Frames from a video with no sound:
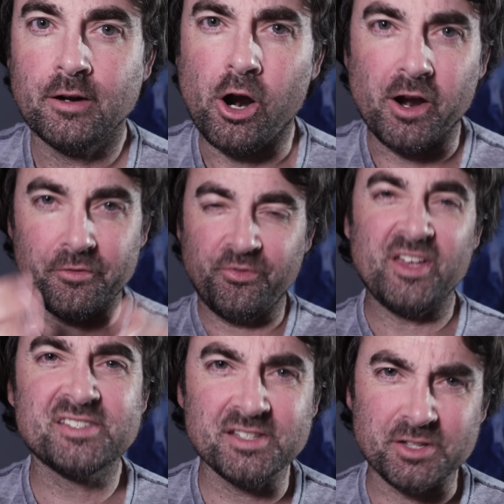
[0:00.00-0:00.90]
All right,
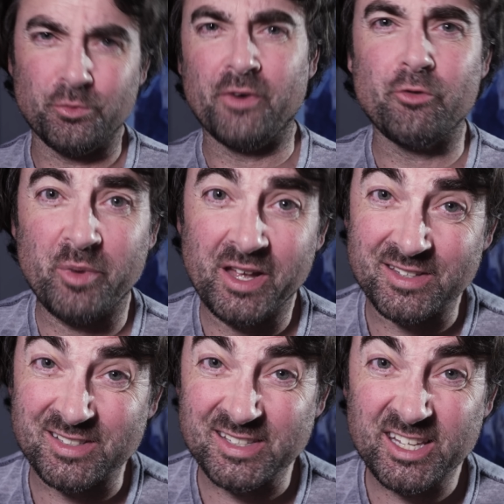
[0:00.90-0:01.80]
faces and
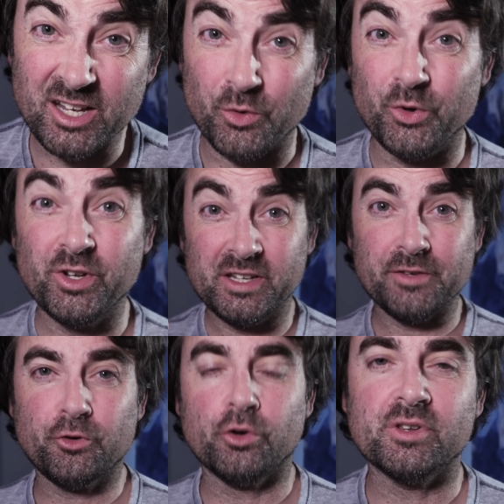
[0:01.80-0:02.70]
riverbeds. Let's get really difficult.